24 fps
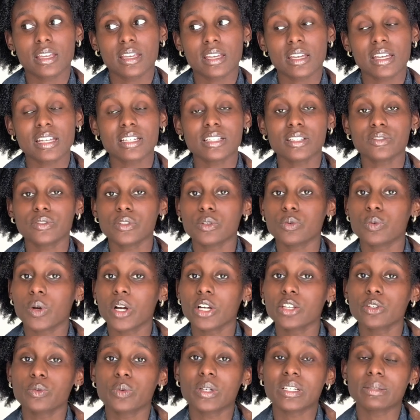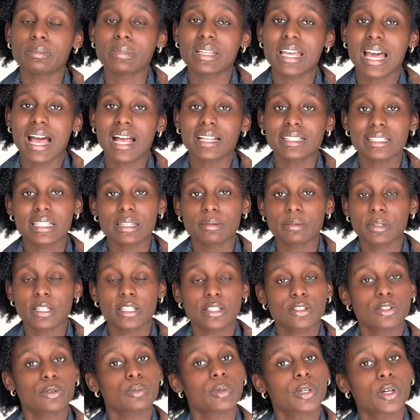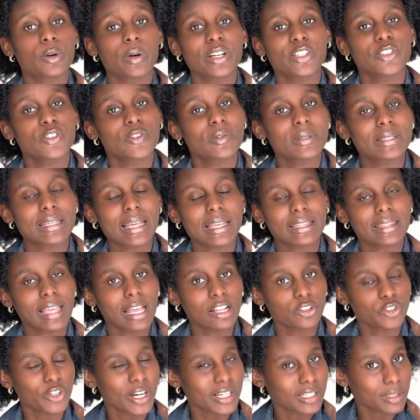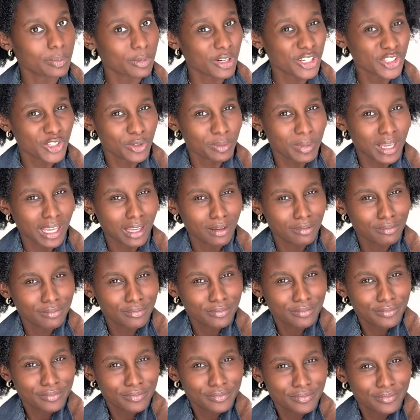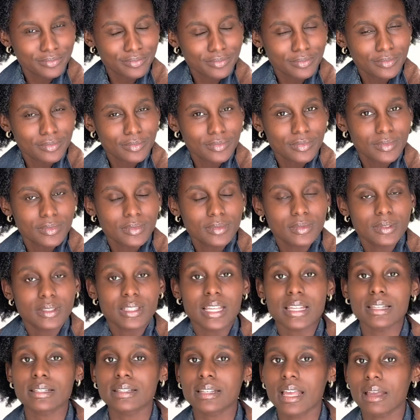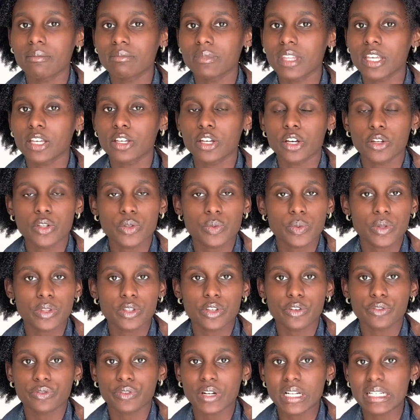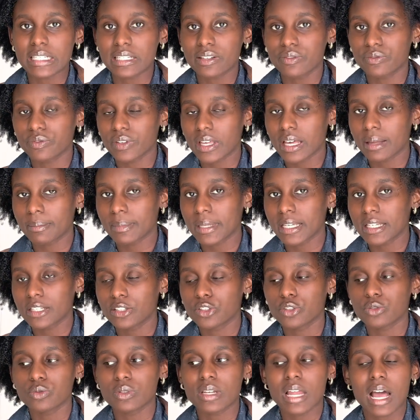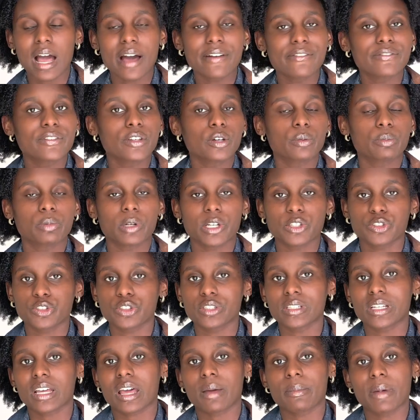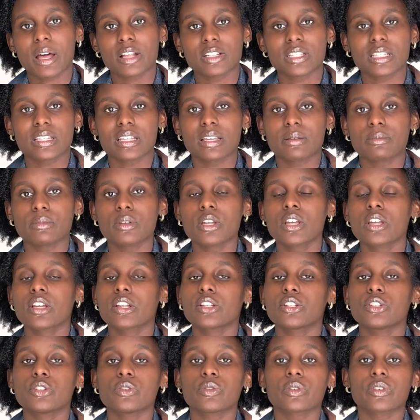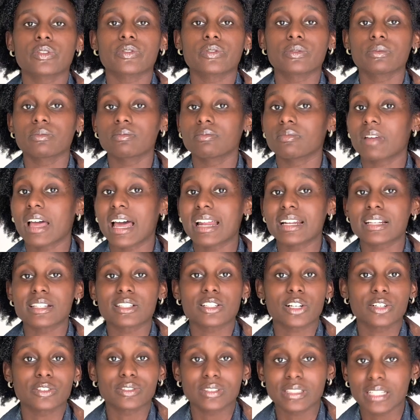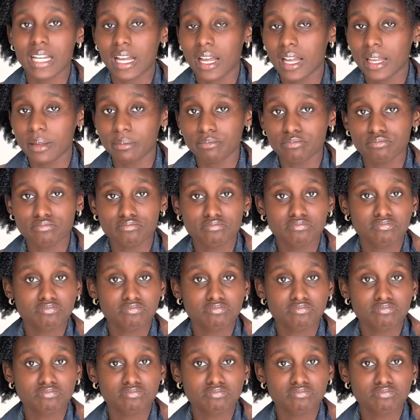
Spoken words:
And if you were, you wouldn't be asking me stupid questions like that, trying to pressure me. The same thing goes with your friends and family. Do not feel pressure to come out to them at a certain time.